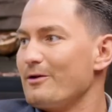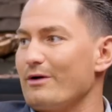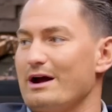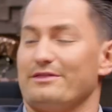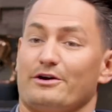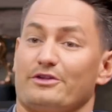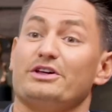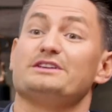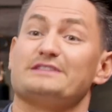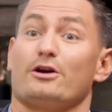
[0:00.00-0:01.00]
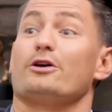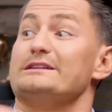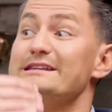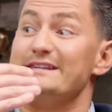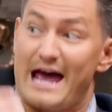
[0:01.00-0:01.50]
right? There are things that are
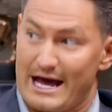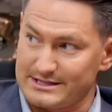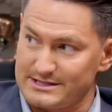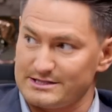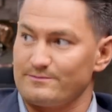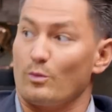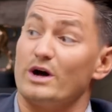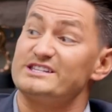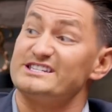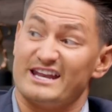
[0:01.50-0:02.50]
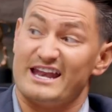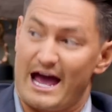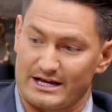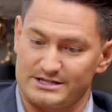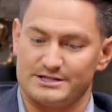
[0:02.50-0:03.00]
next. What's
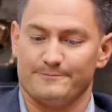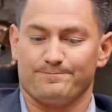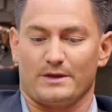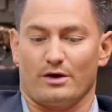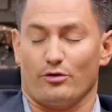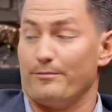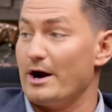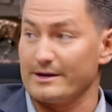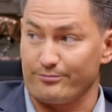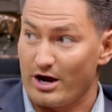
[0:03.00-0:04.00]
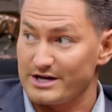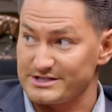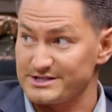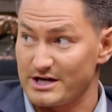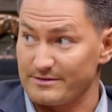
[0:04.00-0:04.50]
next? Robotic
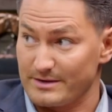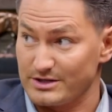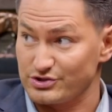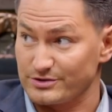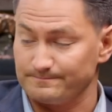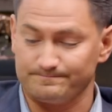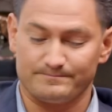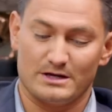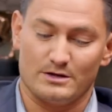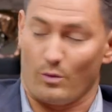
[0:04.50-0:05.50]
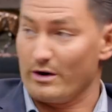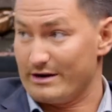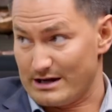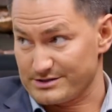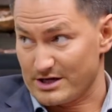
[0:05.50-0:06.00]
process automation,
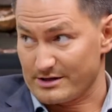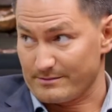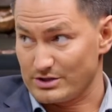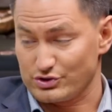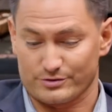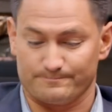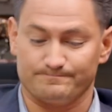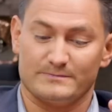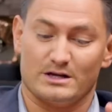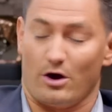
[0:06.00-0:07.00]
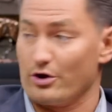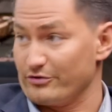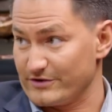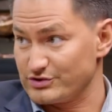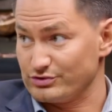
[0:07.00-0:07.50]
warehouse automation,
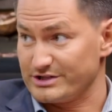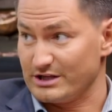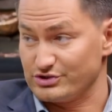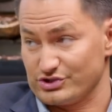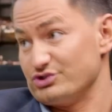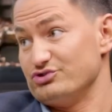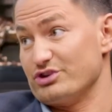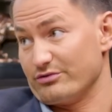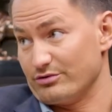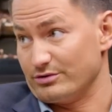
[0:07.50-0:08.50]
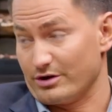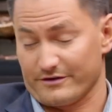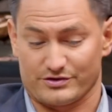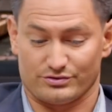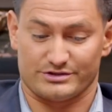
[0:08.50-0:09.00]
artificial intelligence, generative
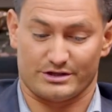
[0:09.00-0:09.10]
artificial